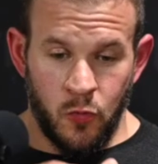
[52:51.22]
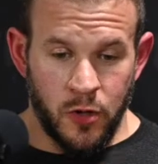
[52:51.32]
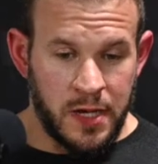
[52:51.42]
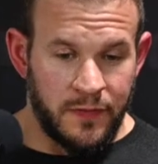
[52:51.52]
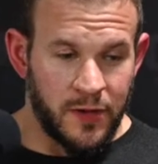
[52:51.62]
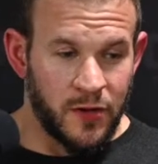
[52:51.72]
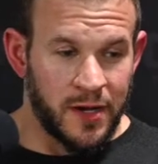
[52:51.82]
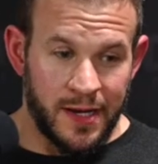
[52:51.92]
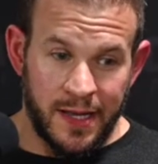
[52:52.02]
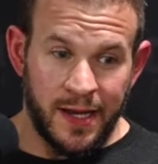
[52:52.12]
definitely going to get
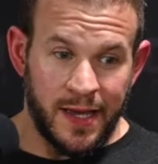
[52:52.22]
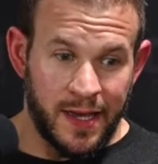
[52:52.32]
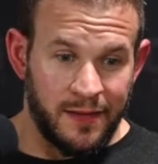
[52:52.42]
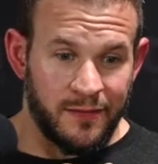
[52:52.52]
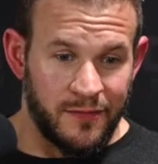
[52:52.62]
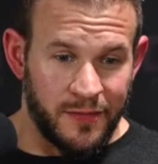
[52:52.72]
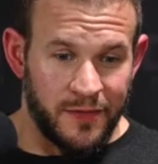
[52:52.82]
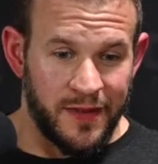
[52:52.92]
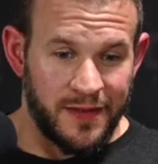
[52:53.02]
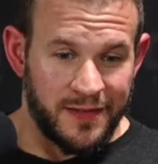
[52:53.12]
a lot of hate from the
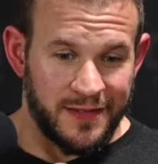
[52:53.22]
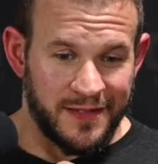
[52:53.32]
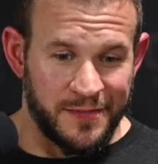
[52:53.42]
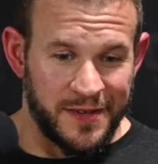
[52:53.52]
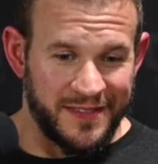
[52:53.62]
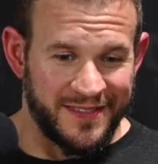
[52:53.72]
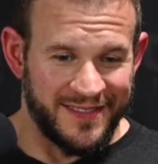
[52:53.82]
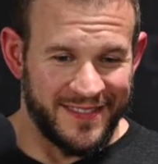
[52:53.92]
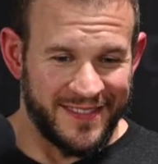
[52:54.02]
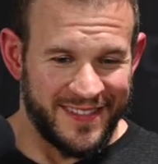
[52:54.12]
vegans. I mean,
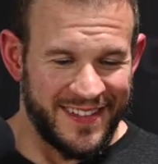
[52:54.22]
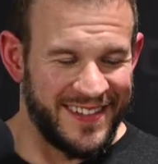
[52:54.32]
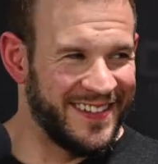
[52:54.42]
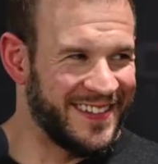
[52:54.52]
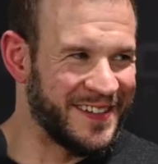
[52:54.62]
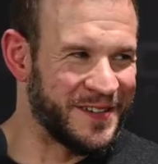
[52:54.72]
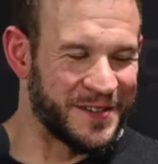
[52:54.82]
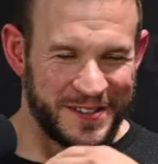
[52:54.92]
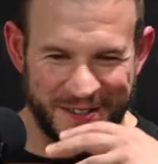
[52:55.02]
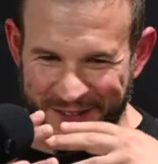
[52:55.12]
because
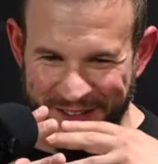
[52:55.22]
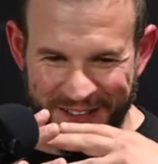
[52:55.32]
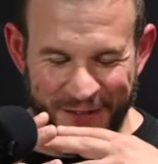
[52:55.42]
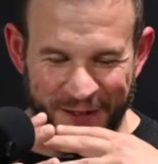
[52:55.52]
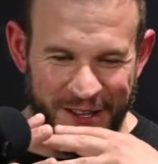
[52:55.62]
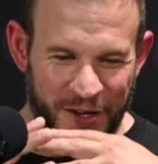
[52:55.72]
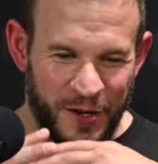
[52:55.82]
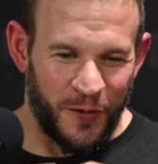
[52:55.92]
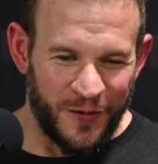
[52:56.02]
they're like a cult.